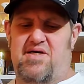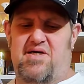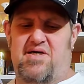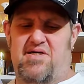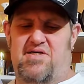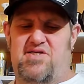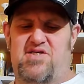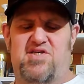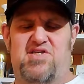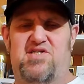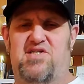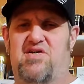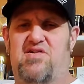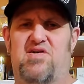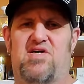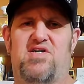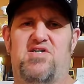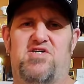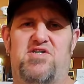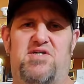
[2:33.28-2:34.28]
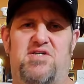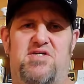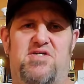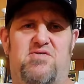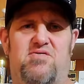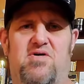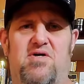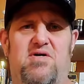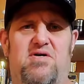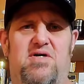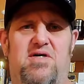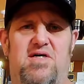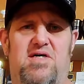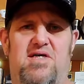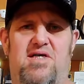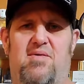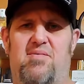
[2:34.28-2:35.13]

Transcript: It's just delicious, really.